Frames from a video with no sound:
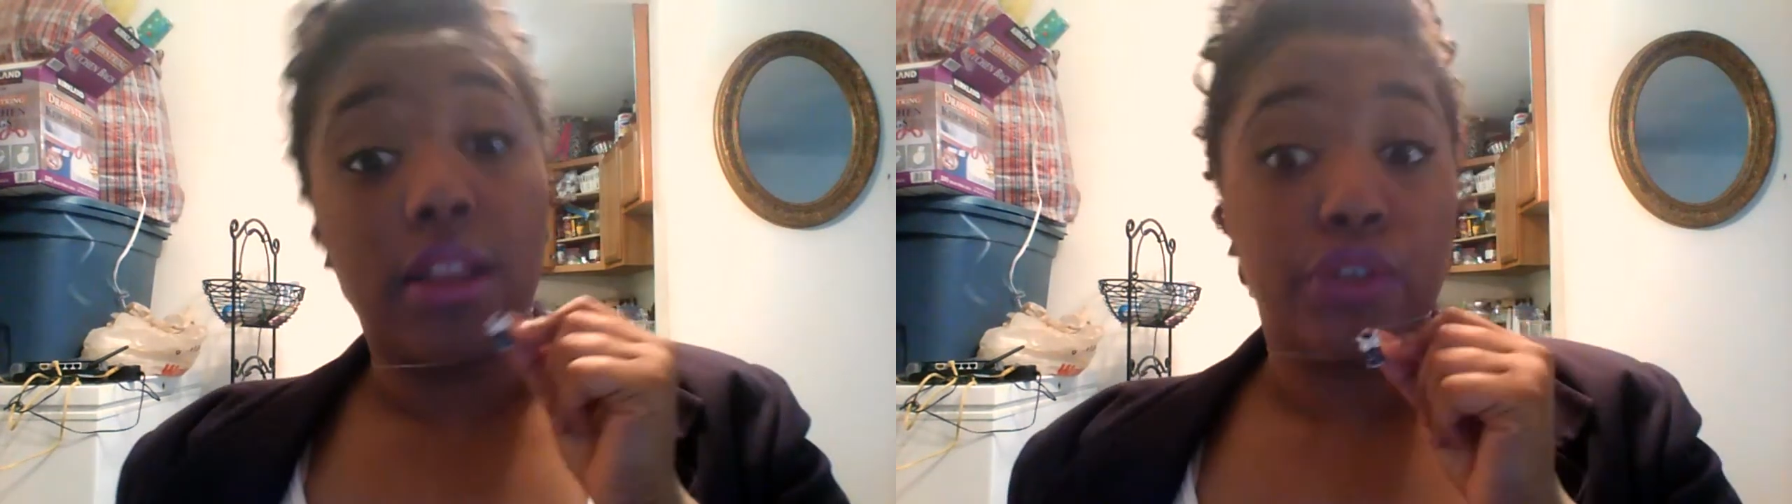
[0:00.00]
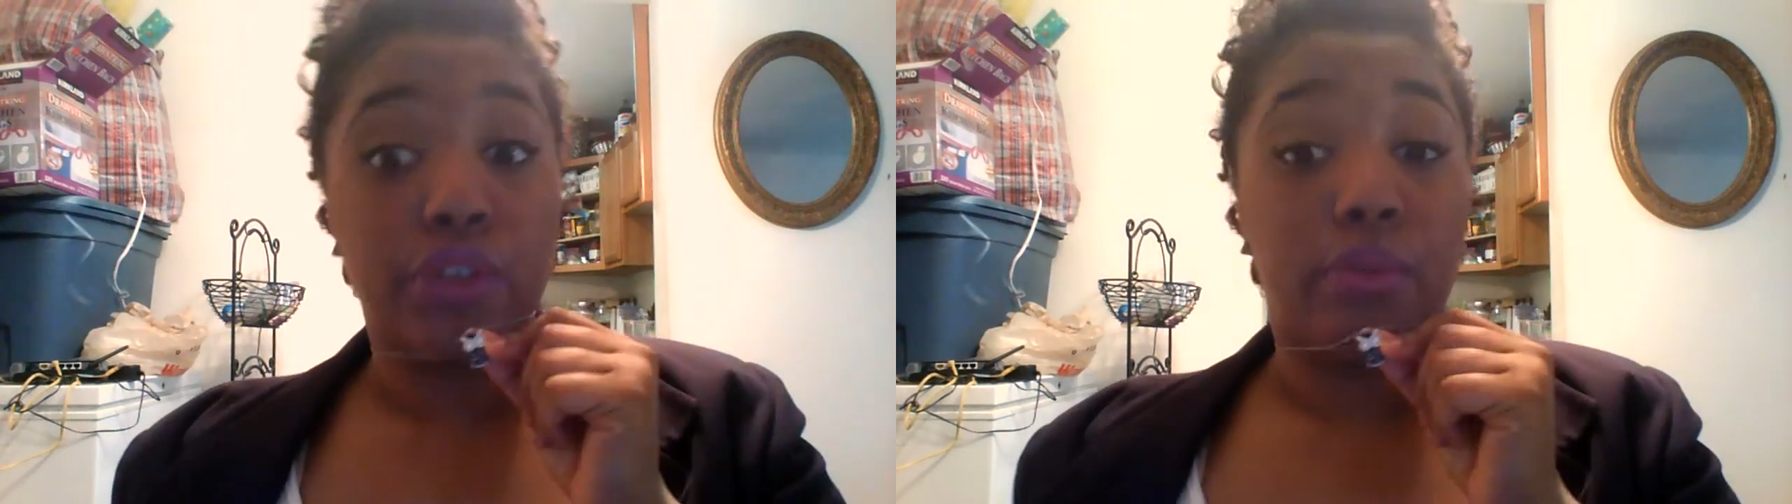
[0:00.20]

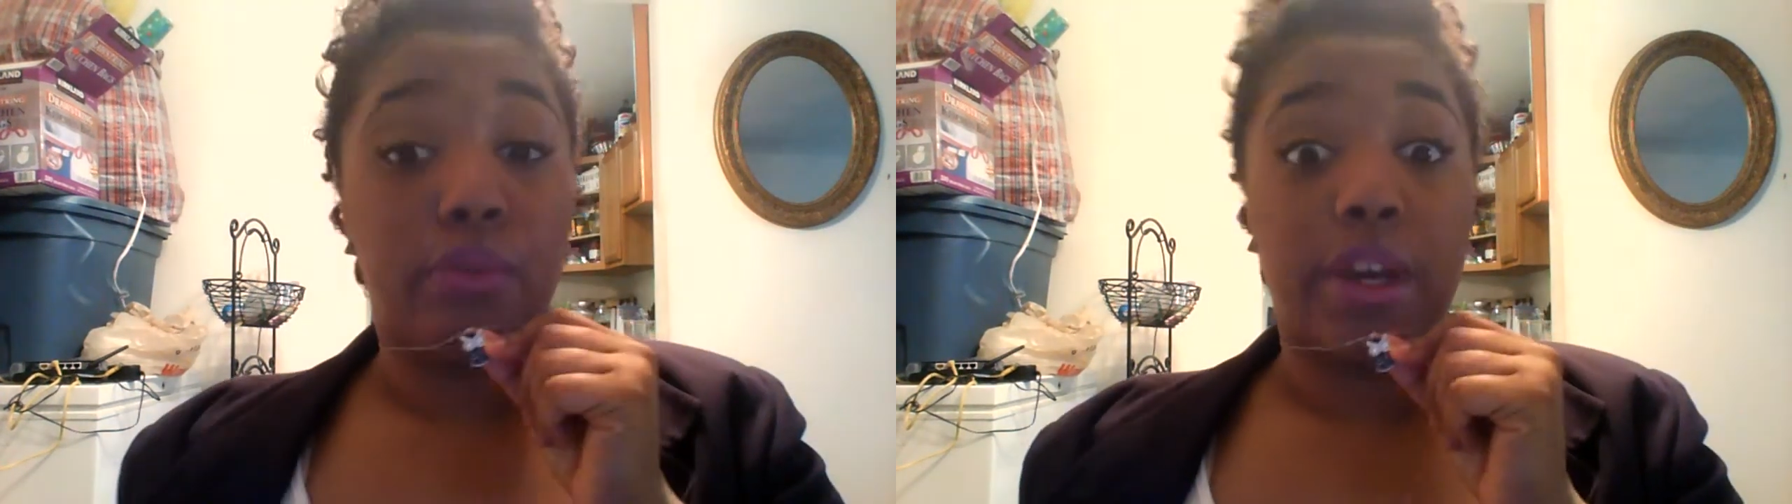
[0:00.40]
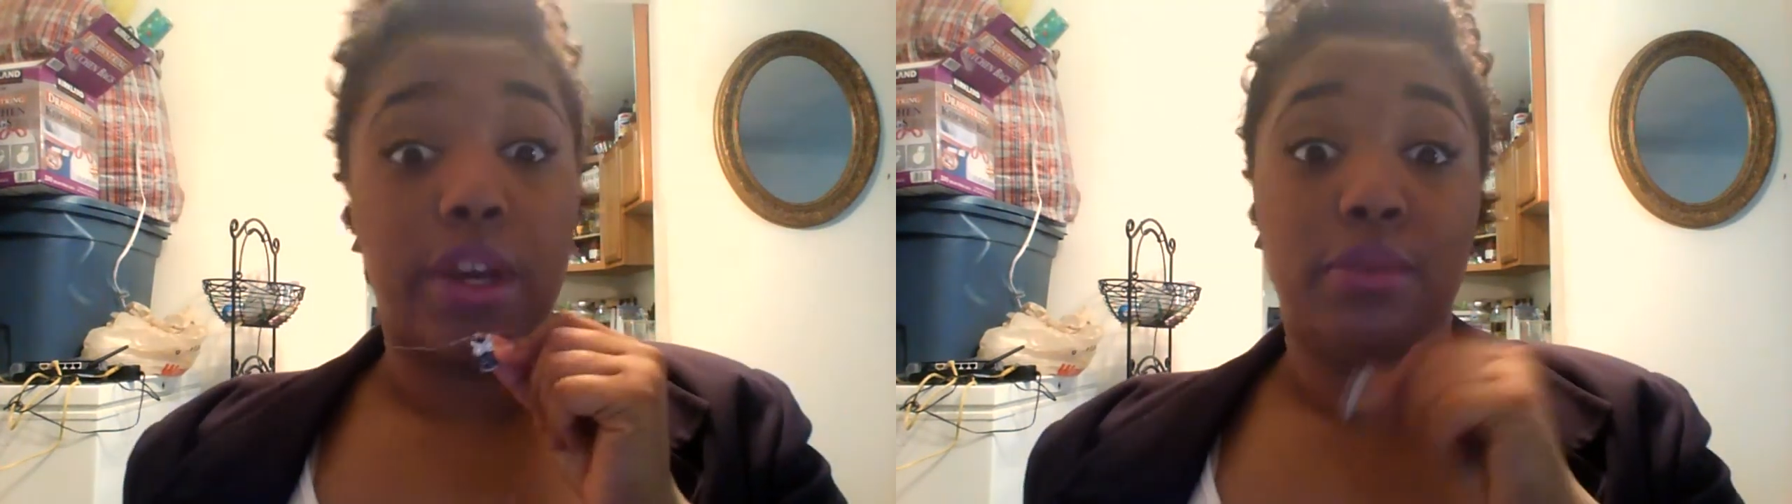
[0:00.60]
this from
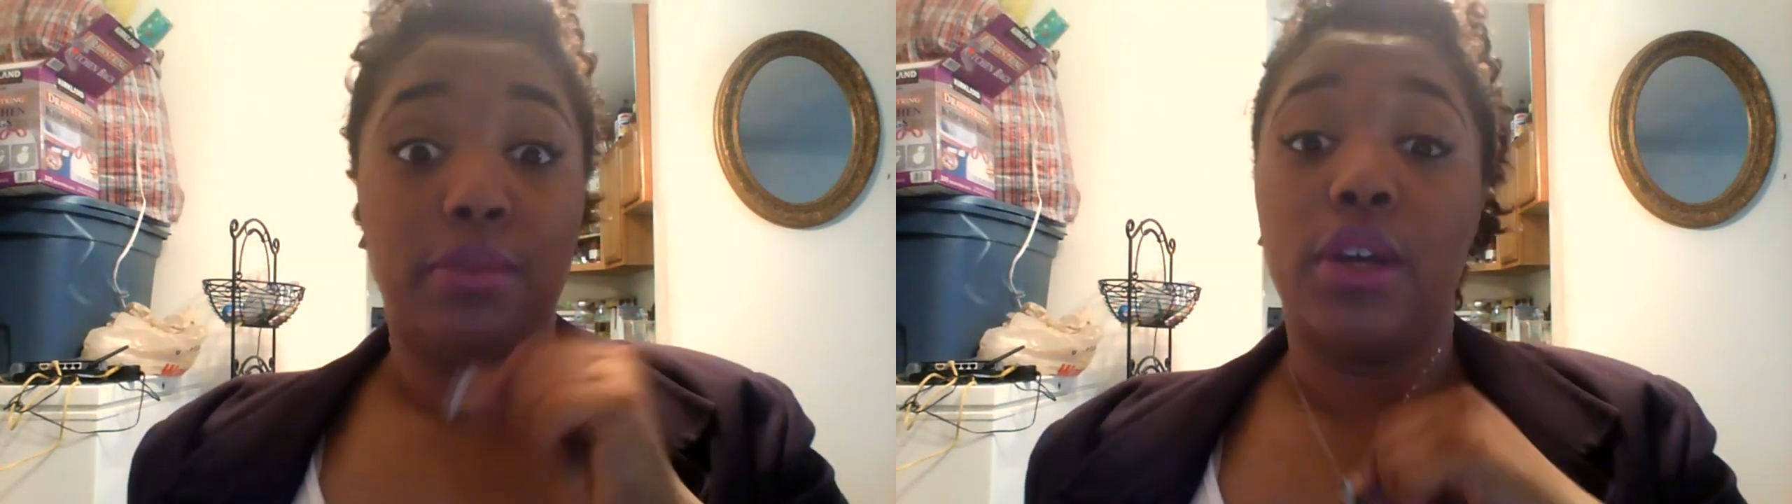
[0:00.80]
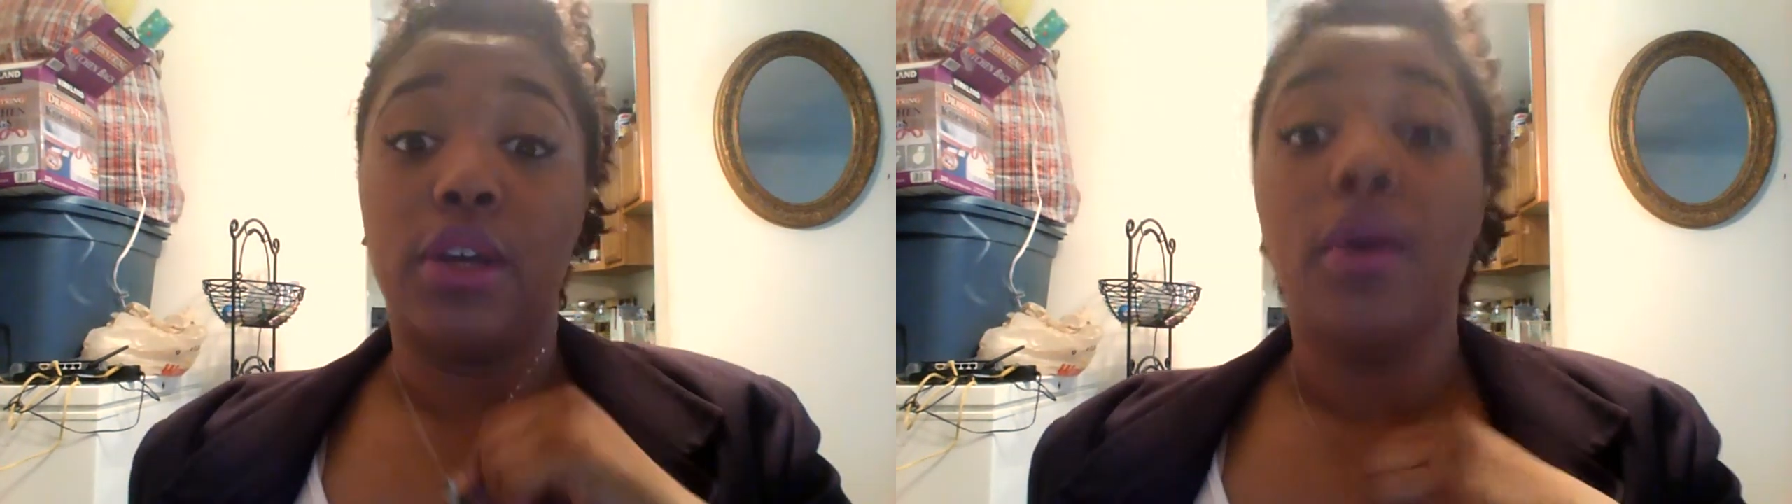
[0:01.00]
Five
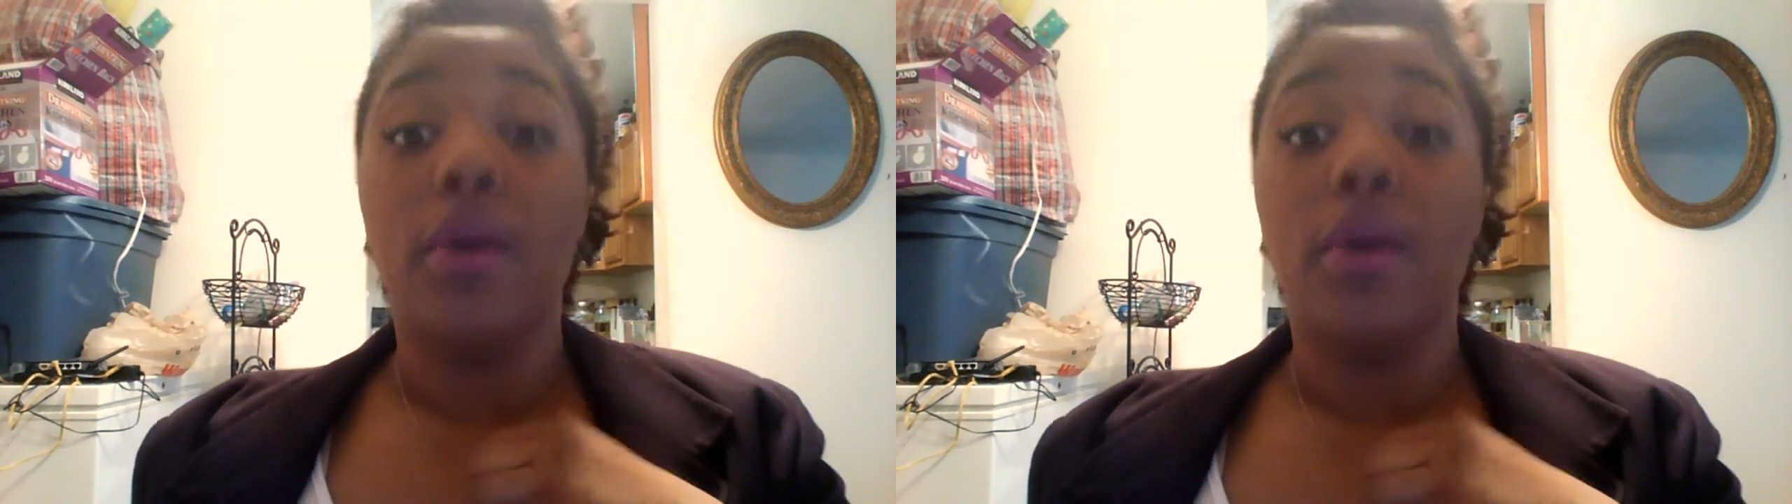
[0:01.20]
Below